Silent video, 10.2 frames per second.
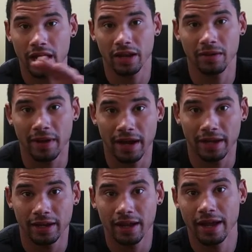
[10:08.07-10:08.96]
Any of
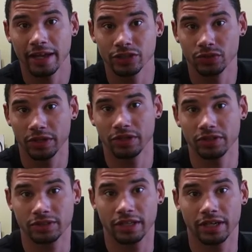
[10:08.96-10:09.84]
my Android
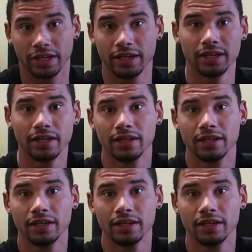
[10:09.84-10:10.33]
nerds here,